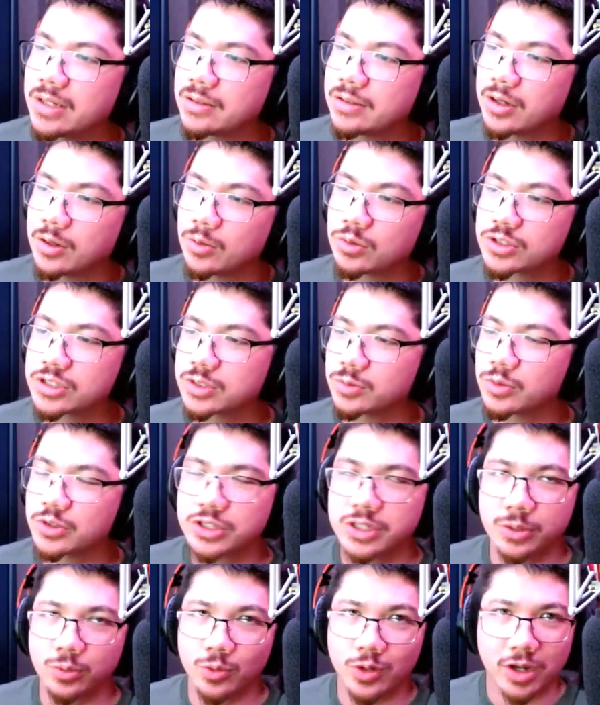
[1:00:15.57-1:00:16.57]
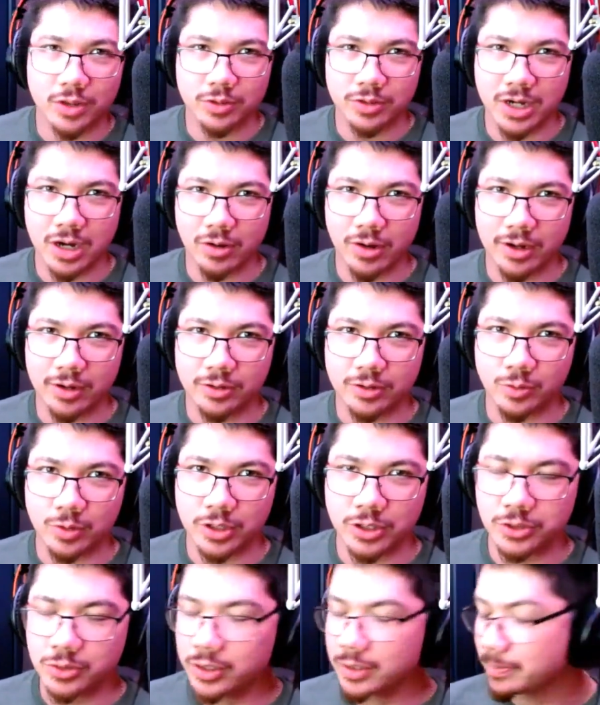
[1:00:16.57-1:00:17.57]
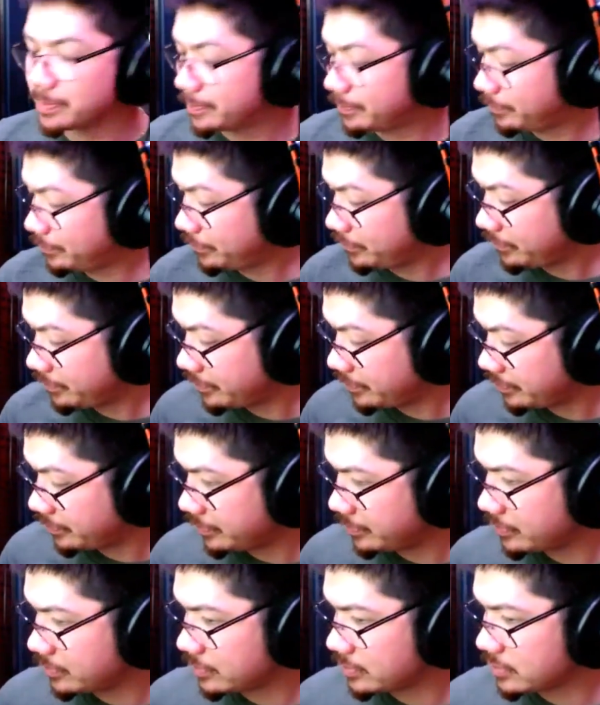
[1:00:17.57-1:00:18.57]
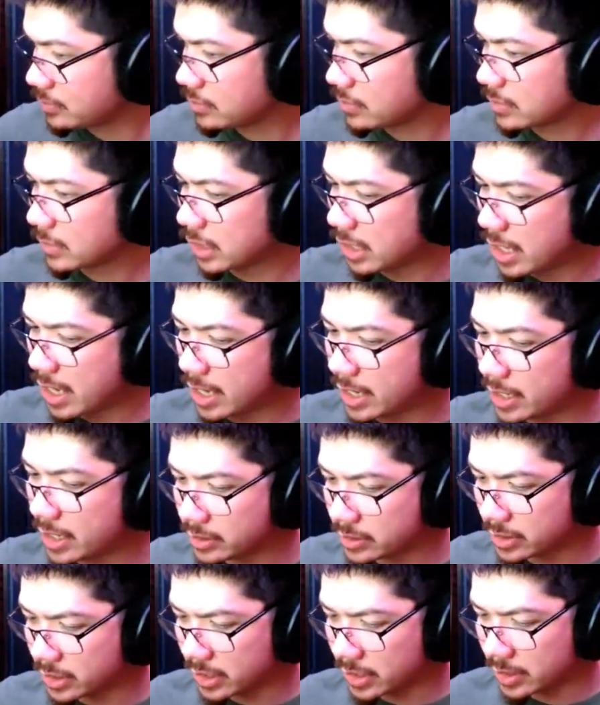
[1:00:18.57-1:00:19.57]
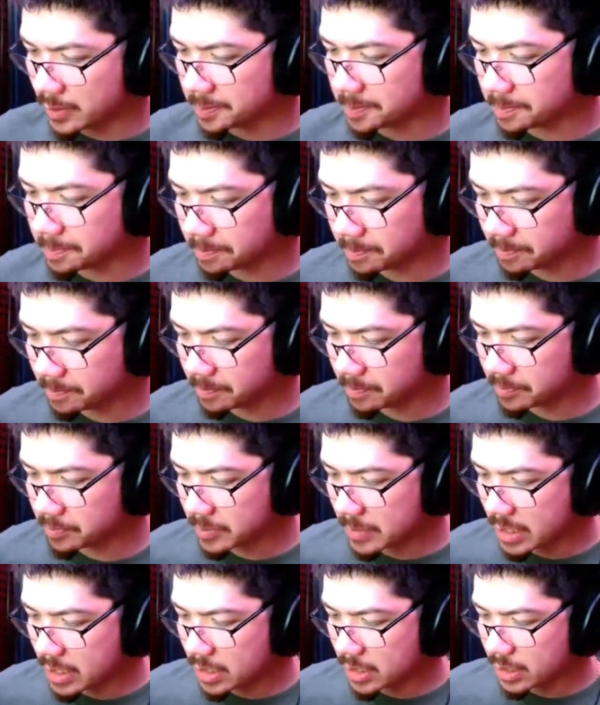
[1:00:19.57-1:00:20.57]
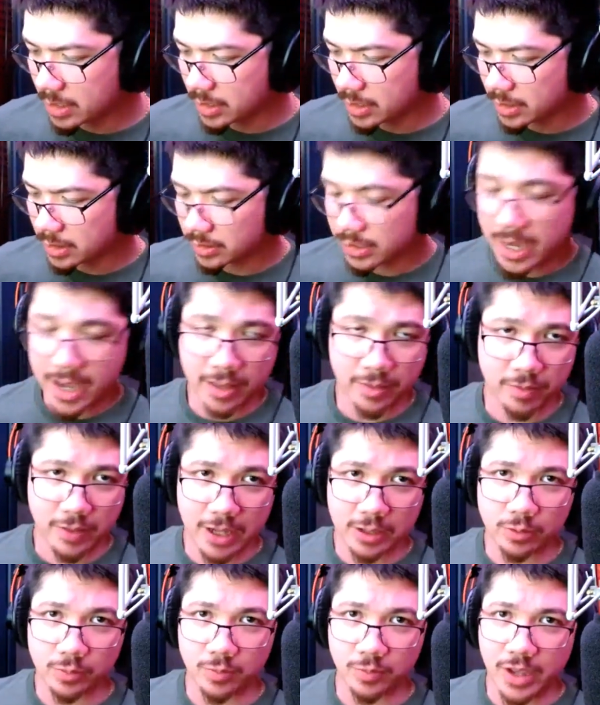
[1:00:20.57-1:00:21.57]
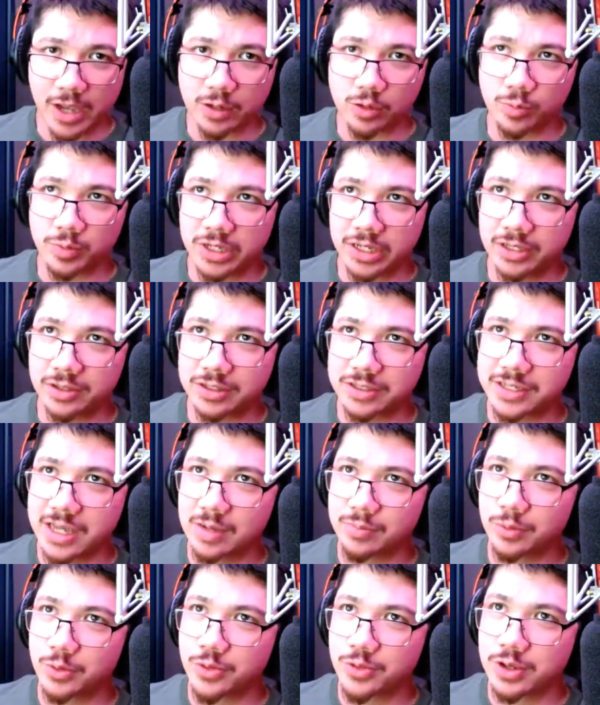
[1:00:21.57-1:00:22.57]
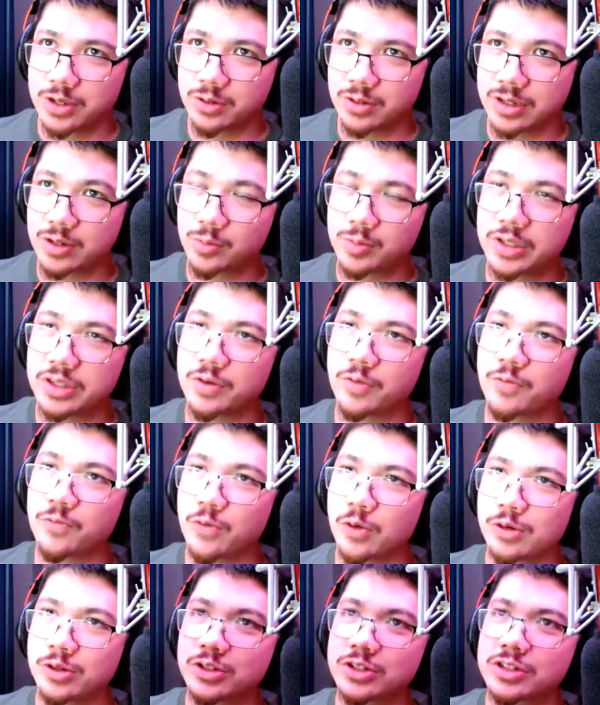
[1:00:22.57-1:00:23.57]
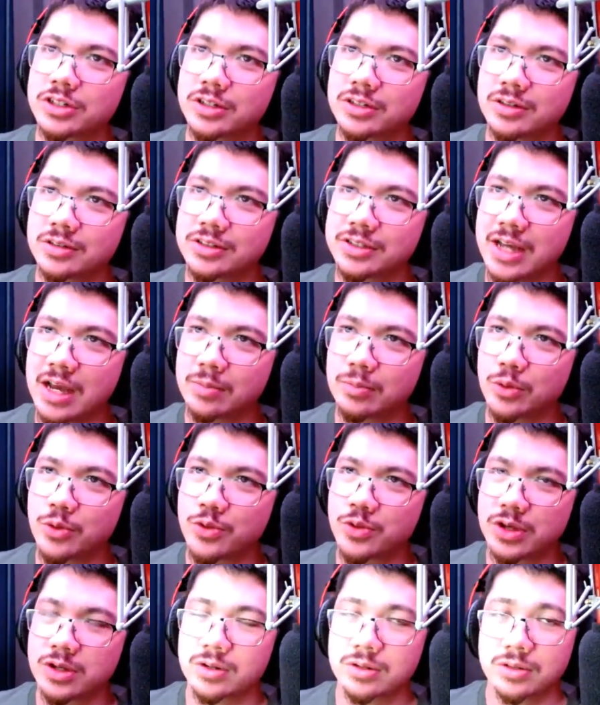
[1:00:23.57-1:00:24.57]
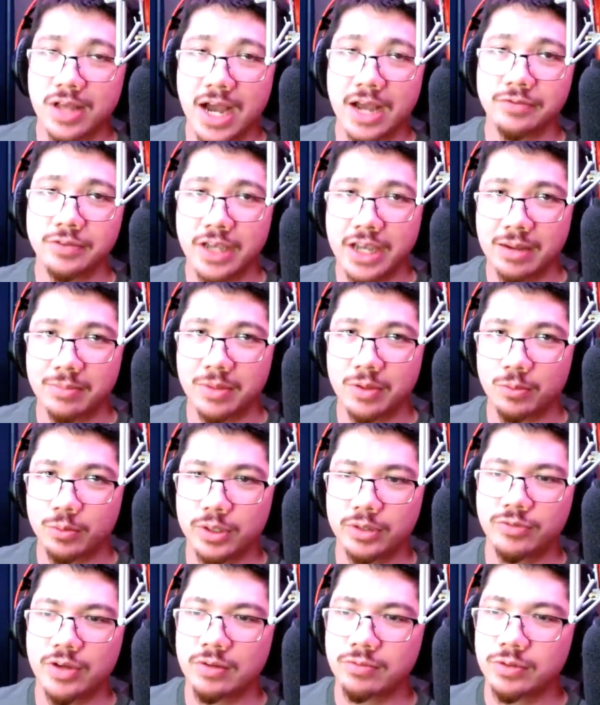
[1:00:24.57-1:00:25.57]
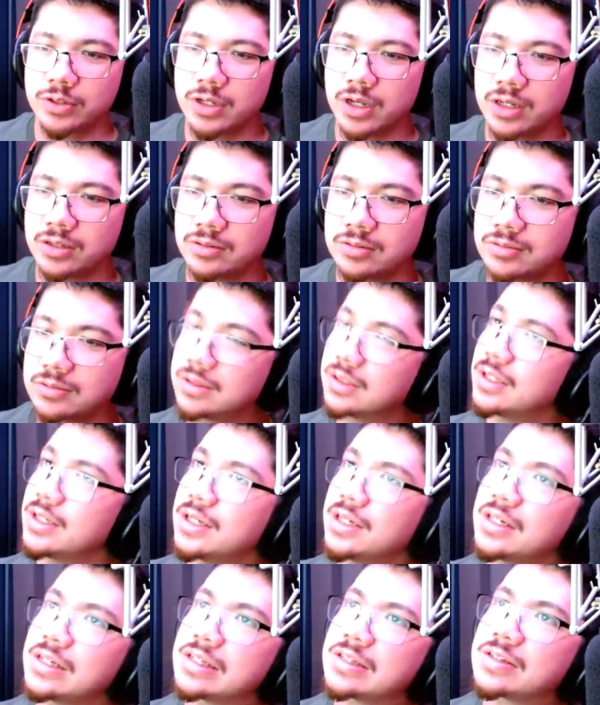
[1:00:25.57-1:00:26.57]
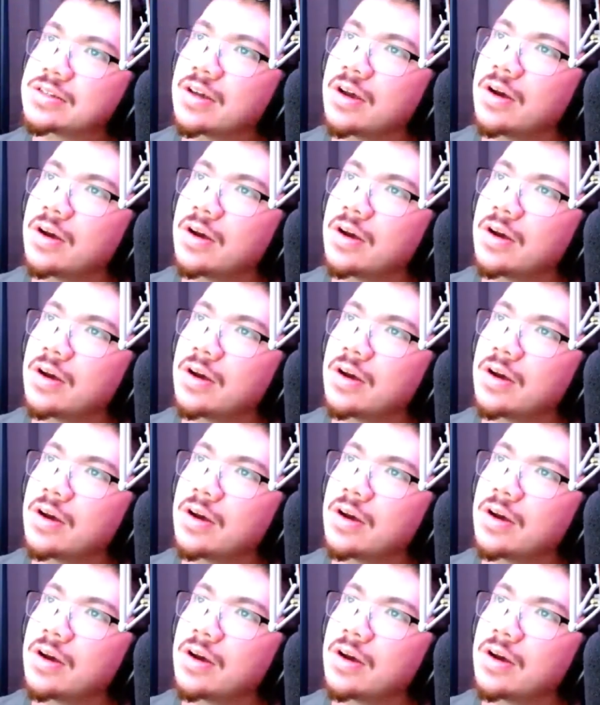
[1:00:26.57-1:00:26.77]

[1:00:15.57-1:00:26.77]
know, we'll see what other narrators want to join. And, yeah, that'll be the Sound Booth Theater. It'll be the first Sound Booth Theater live game that we've ever done. So